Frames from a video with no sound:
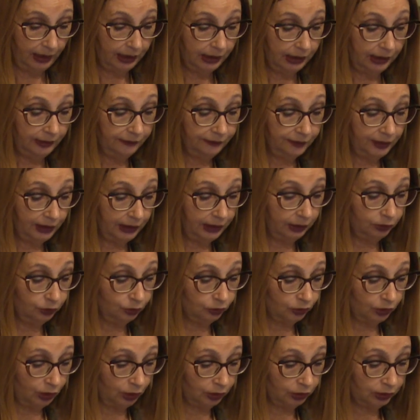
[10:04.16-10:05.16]
If they do
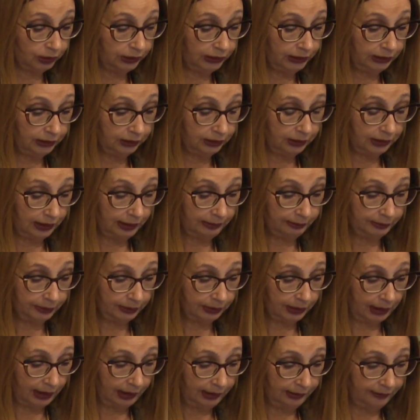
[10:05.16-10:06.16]
not lead a common
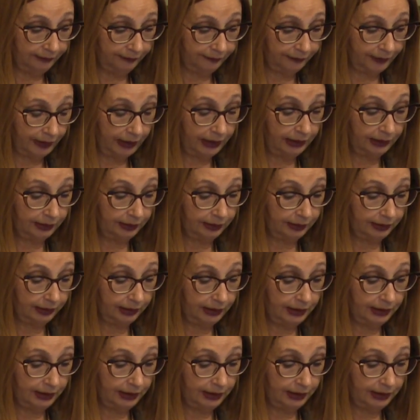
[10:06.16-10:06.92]
life and